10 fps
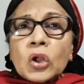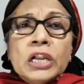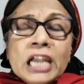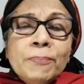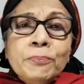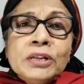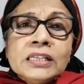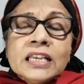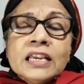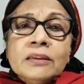
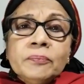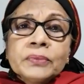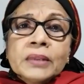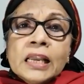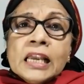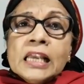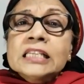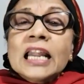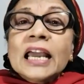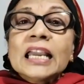Leprosy
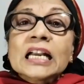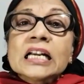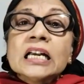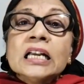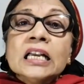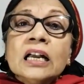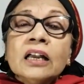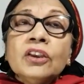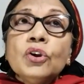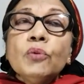is like,
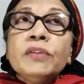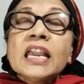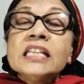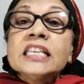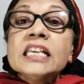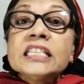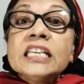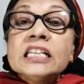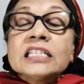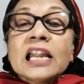you know, we can say
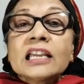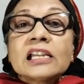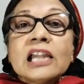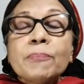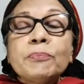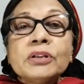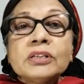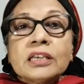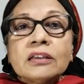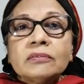sin is like
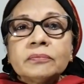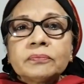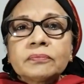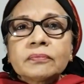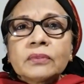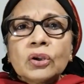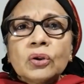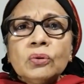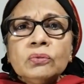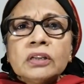leprosy. You
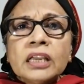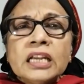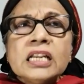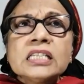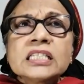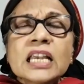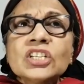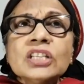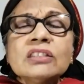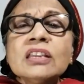know, it is
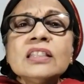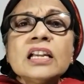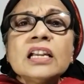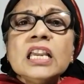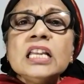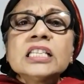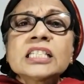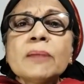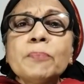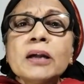such a thing that
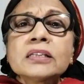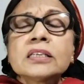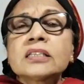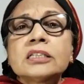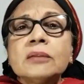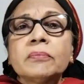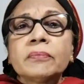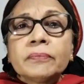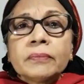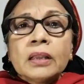eats up our system.
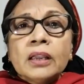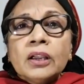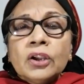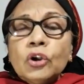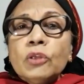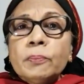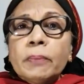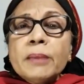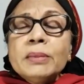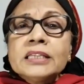You know, the
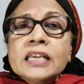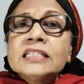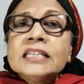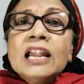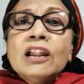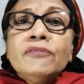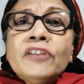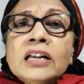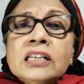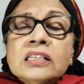Bible says none of
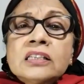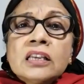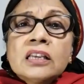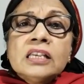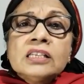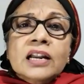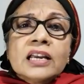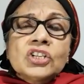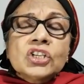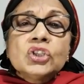us is
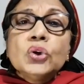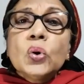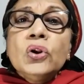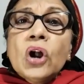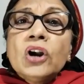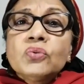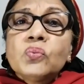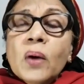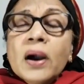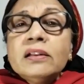righteous. No, not
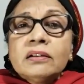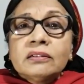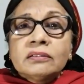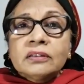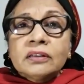one.